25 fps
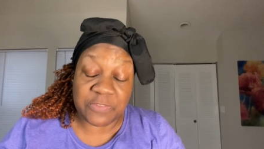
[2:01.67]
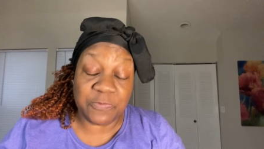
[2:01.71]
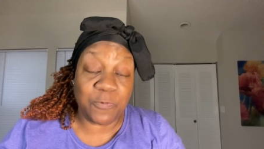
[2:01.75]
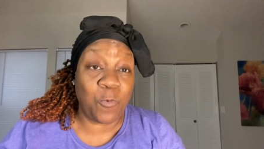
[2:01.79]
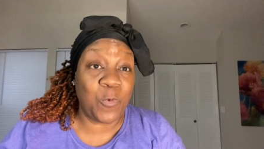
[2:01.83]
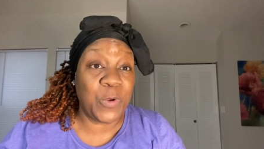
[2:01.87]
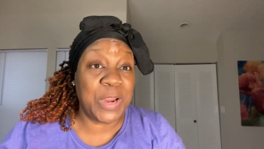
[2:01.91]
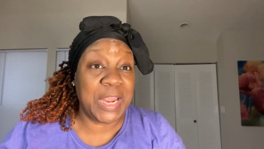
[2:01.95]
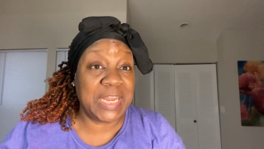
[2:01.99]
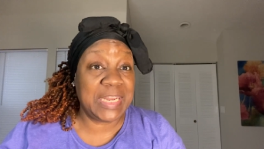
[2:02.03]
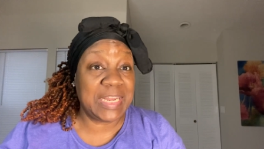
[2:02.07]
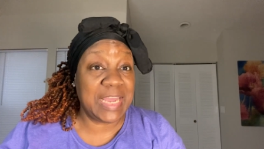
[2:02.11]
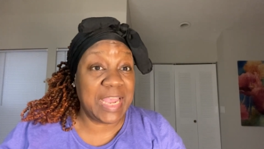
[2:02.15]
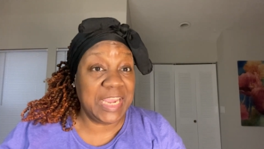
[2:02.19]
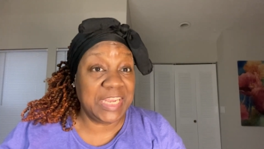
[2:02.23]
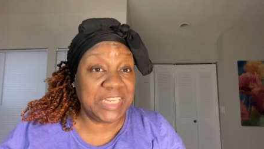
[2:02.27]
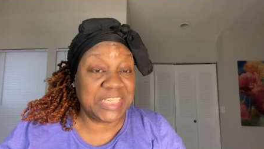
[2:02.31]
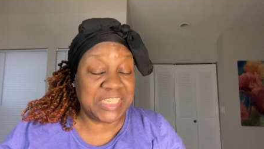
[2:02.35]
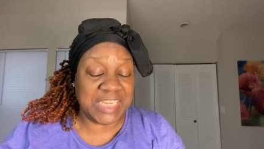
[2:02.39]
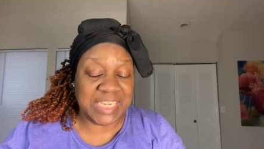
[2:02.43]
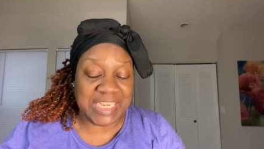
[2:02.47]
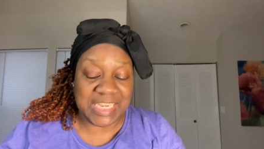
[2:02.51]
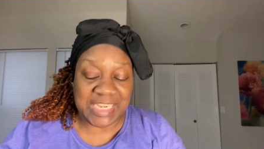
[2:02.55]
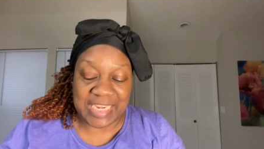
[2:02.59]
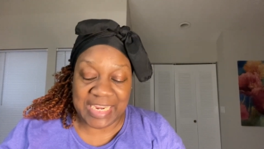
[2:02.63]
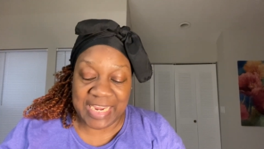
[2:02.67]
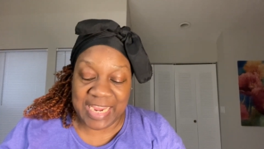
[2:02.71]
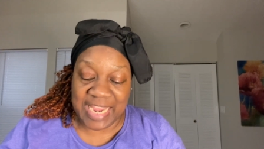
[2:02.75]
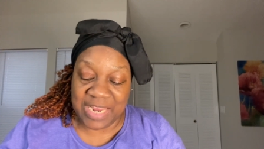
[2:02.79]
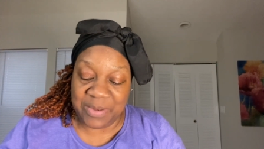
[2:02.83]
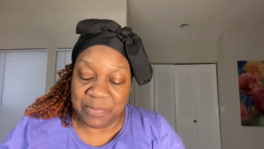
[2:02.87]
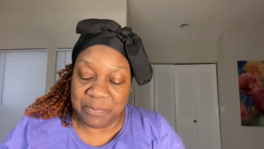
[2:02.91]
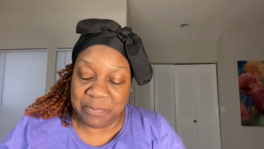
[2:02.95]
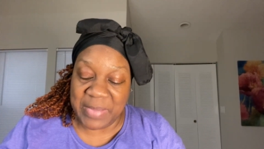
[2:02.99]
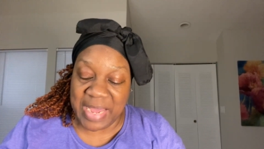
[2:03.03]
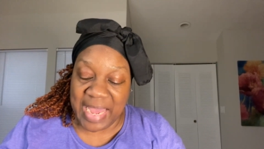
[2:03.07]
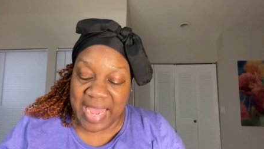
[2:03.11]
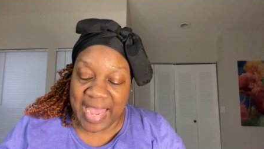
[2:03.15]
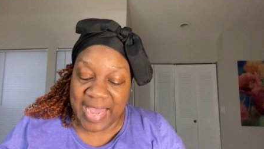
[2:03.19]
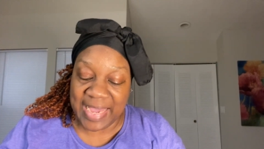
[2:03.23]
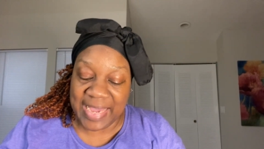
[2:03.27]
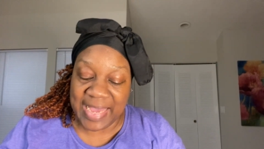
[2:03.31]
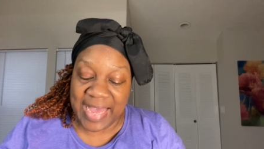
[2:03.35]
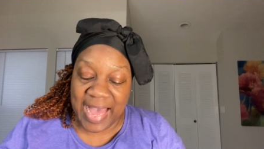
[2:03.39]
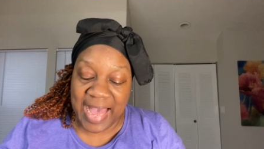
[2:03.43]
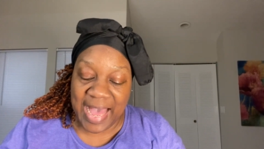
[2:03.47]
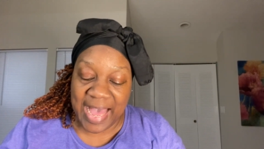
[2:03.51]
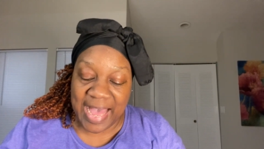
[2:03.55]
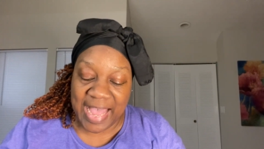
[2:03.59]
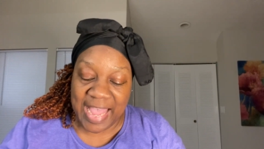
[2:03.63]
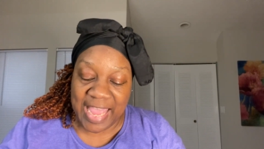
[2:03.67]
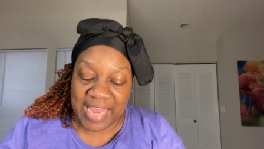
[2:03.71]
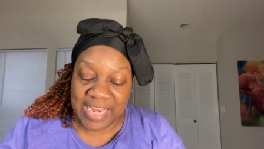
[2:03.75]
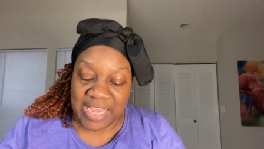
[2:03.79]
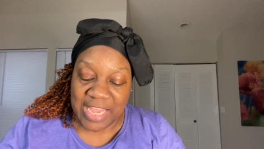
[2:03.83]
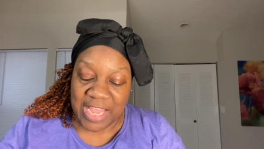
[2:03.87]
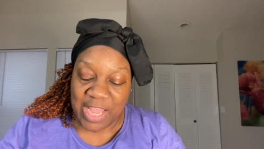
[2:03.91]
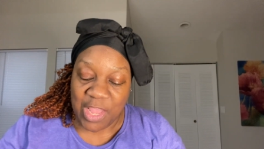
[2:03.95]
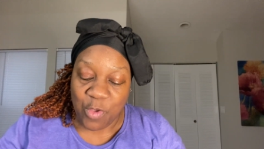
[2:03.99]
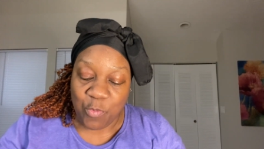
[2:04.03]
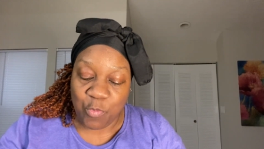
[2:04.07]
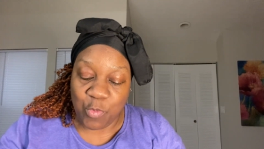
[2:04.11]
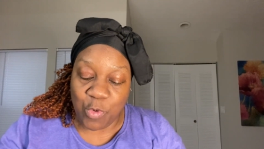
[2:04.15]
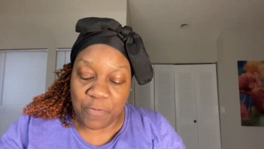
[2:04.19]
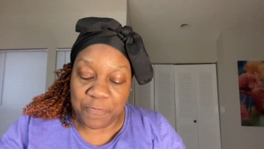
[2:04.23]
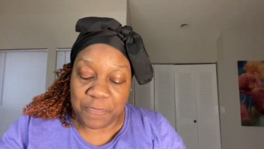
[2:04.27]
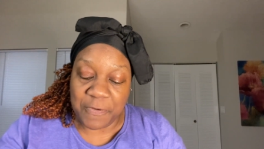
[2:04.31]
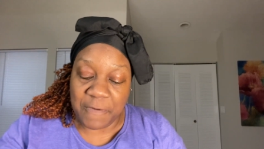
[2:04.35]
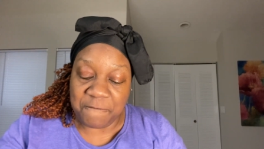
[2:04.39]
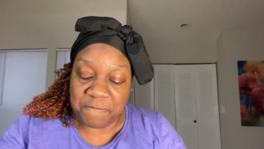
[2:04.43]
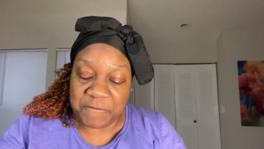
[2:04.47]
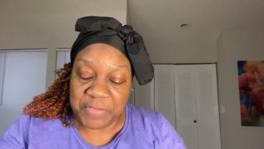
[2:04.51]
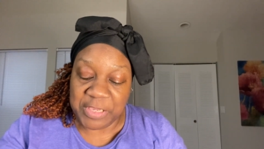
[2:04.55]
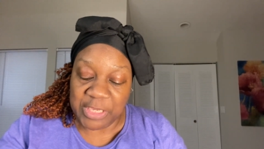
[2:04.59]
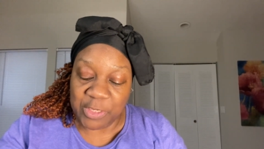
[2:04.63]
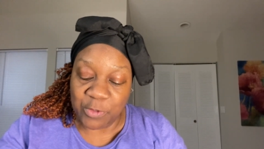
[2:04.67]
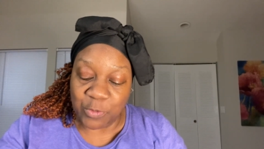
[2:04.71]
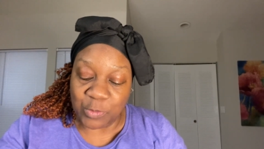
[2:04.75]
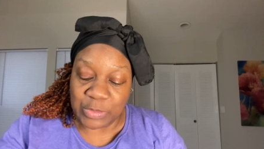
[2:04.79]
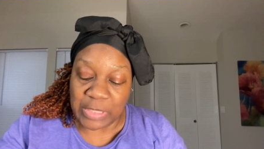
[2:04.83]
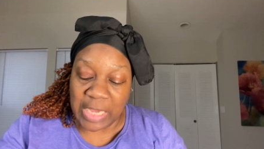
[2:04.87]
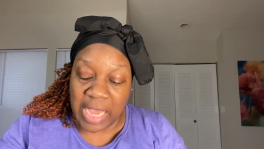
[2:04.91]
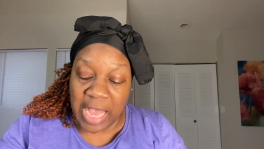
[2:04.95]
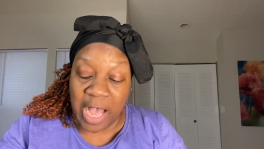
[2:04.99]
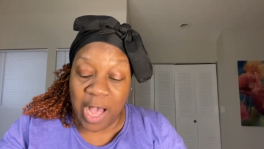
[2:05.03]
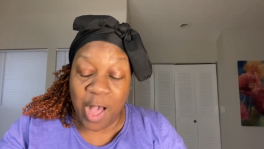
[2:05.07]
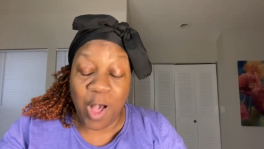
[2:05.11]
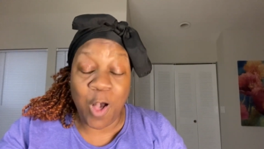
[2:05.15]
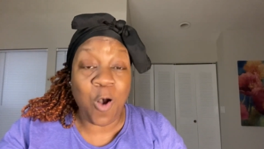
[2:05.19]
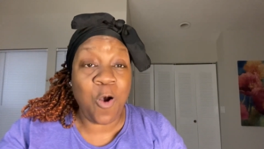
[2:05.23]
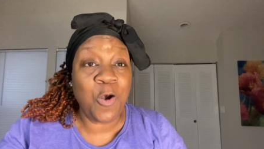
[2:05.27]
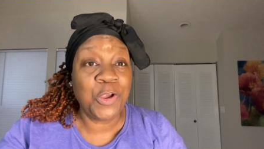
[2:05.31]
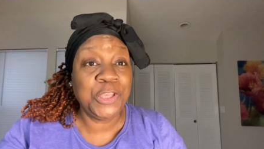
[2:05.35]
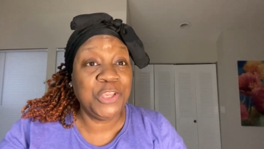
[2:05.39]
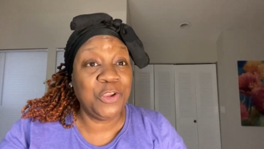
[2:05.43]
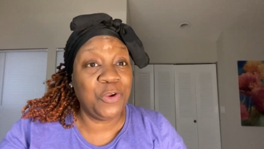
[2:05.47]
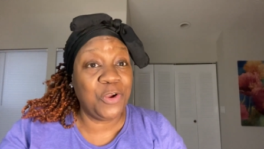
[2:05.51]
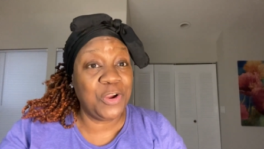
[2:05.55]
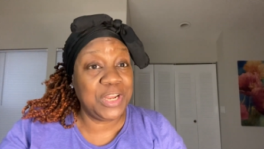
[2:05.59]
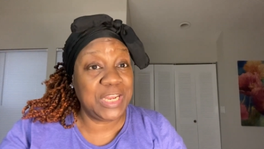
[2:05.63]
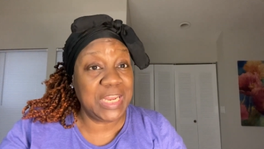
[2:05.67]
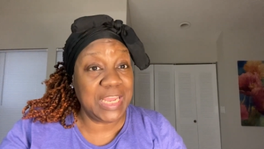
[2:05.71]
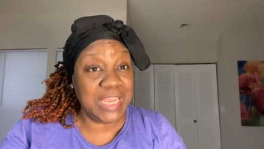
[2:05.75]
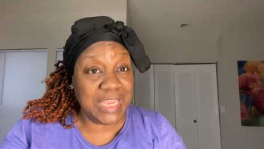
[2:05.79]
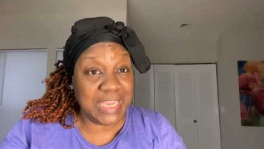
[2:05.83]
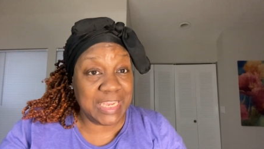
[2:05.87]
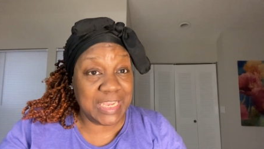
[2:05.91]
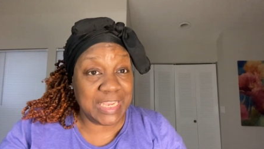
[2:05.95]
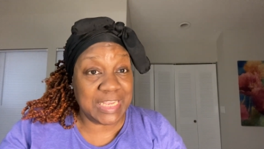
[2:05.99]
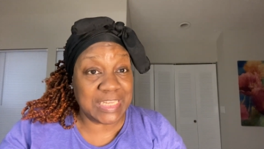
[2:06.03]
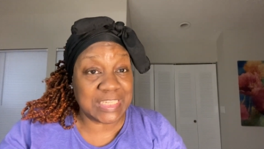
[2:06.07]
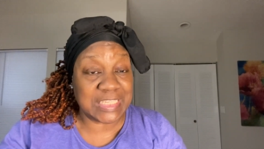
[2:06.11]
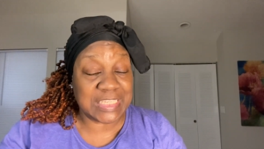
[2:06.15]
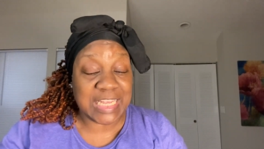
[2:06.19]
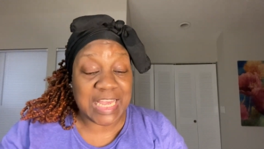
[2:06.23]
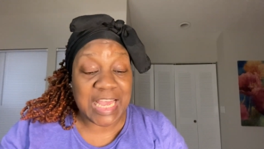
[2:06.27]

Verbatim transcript: 4 and 19, and my God will fulfill all your needs